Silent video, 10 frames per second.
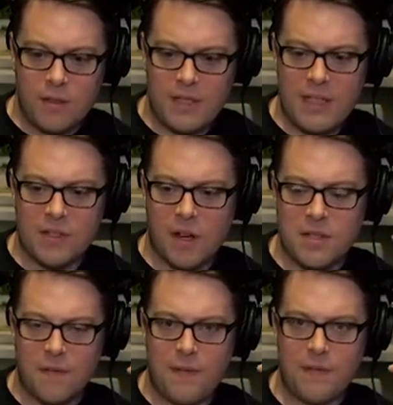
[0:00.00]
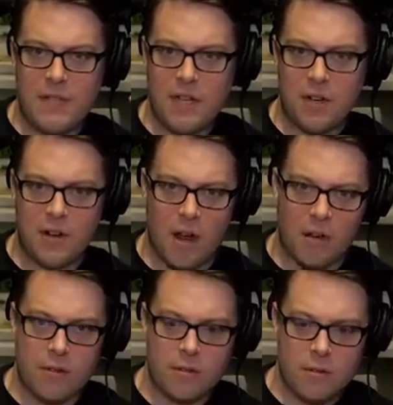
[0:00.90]
Seats cost
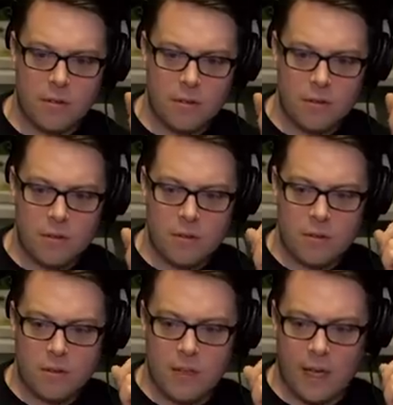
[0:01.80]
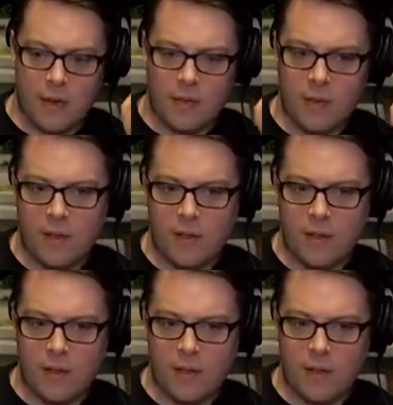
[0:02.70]
$1,500. There it is.